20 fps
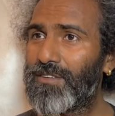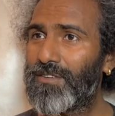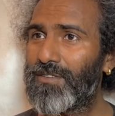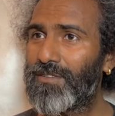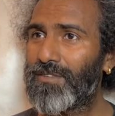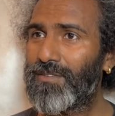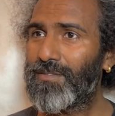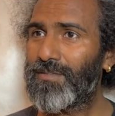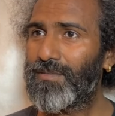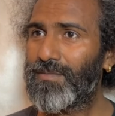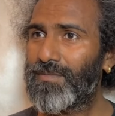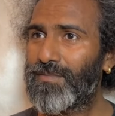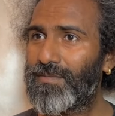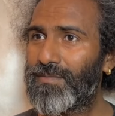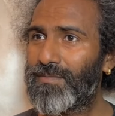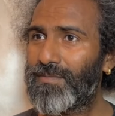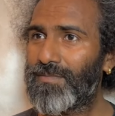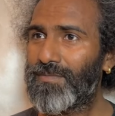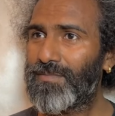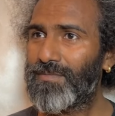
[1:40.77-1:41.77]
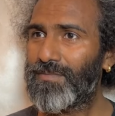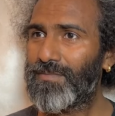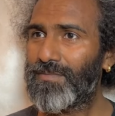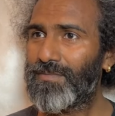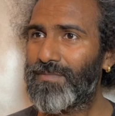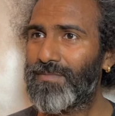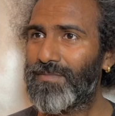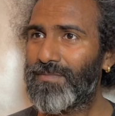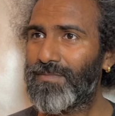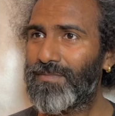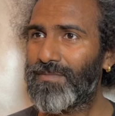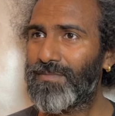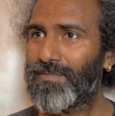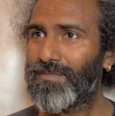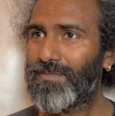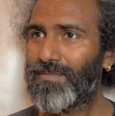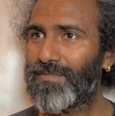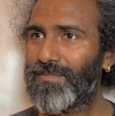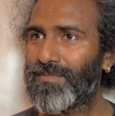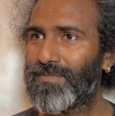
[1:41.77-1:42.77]

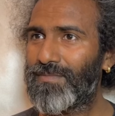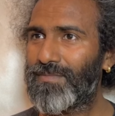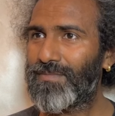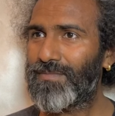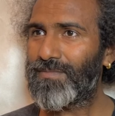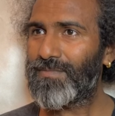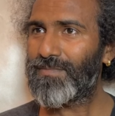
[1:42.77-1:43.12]
No one is speaking in this clip.